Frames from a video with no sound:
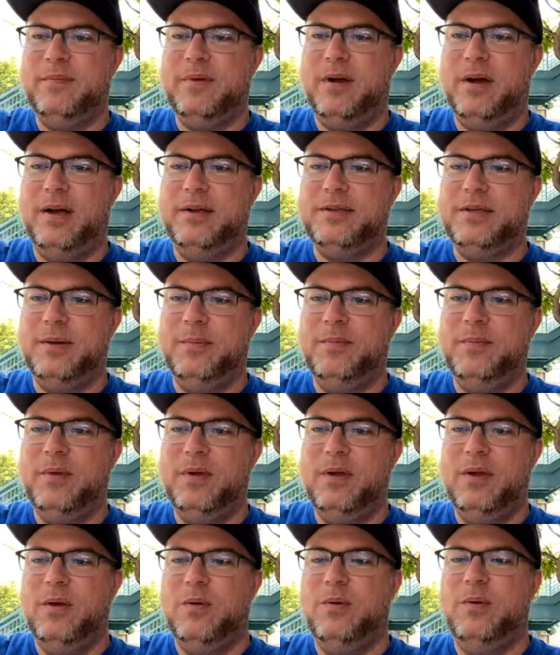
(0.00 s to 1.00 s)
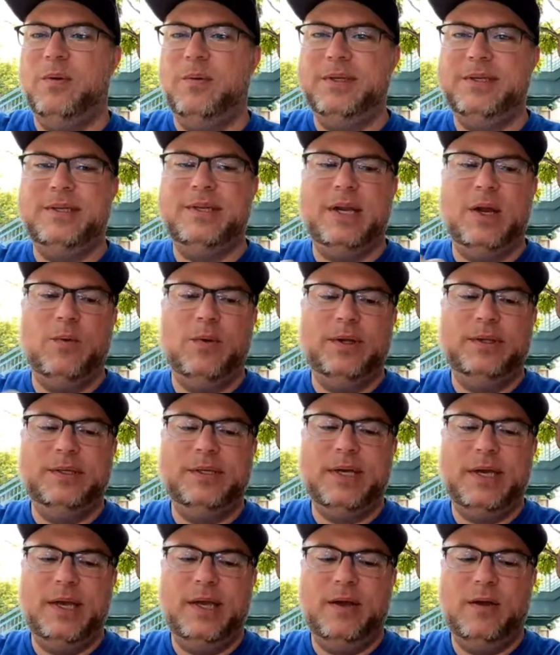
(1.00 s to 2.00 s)
Awesome. Well, what's today,
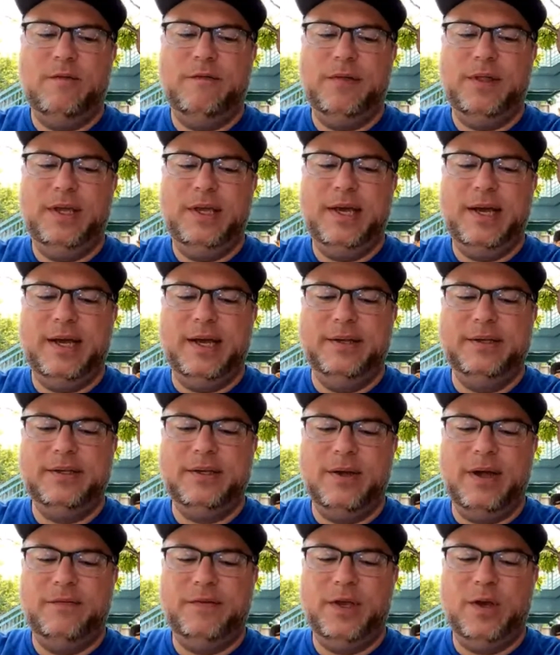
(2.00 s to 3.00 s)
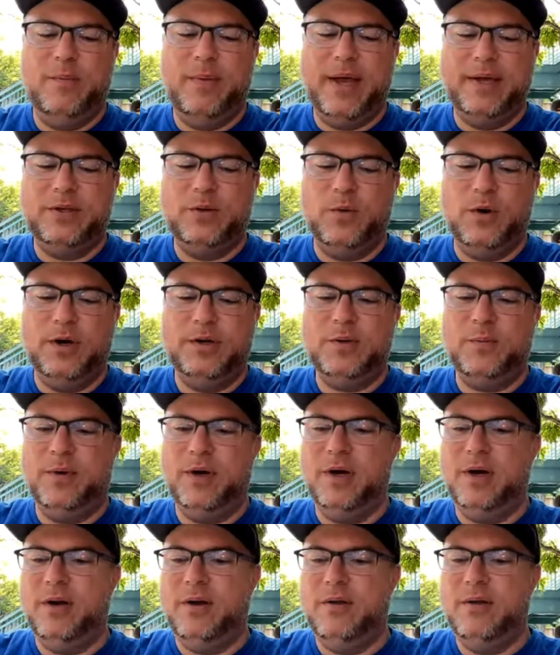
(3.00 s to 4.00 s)
Wednesday? Hopefully you guys don't have to go back to work
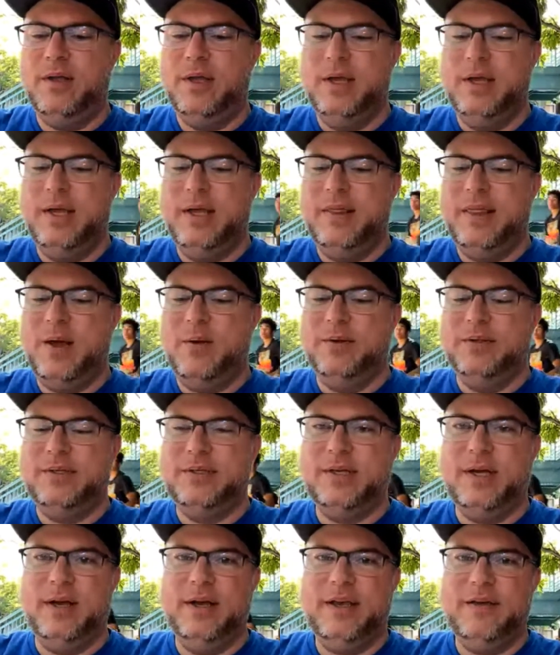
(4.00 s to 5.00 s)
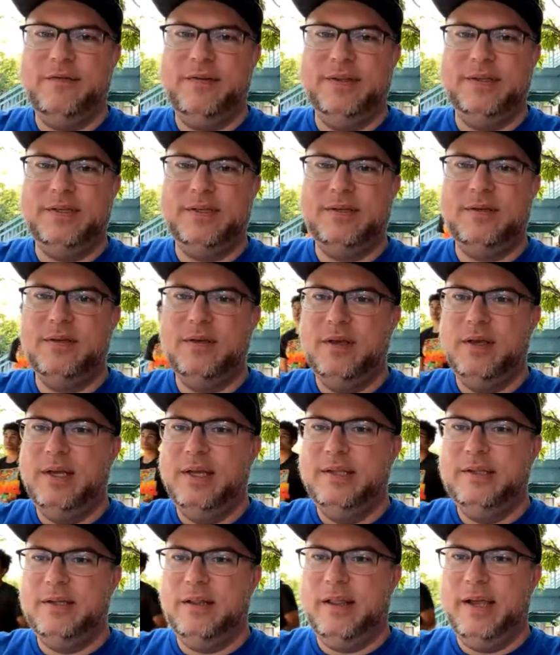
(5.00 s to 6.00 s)
tomorrow. That would suck if it's
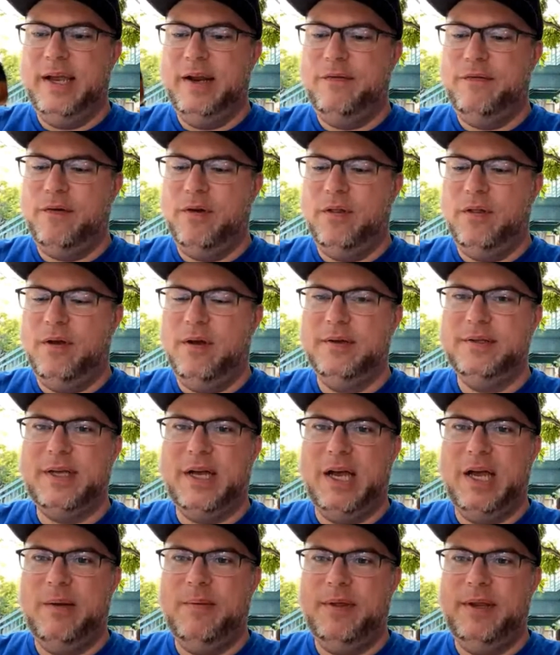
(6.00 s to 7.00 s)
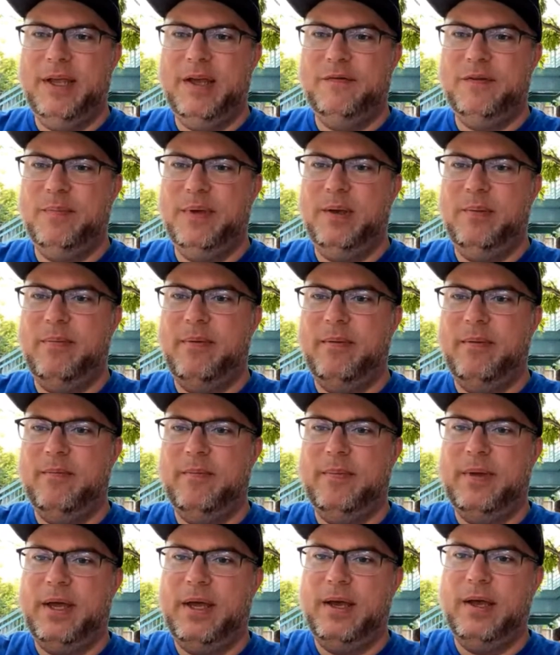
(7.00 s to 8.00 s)
delayed for a long time and you have to be
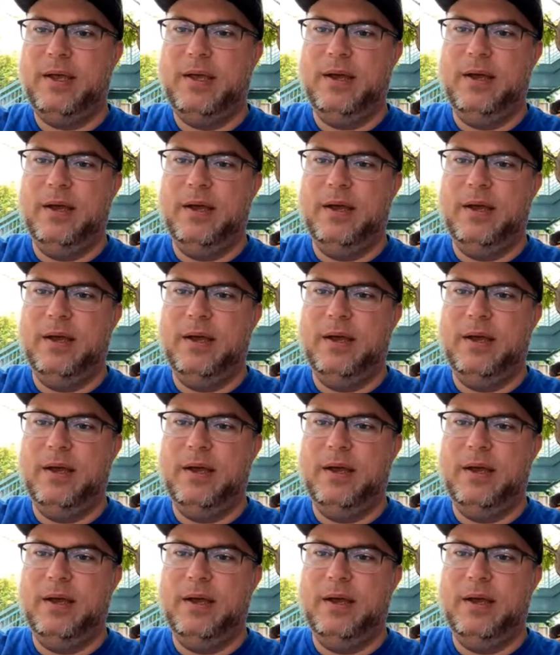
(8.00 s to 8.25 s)
back.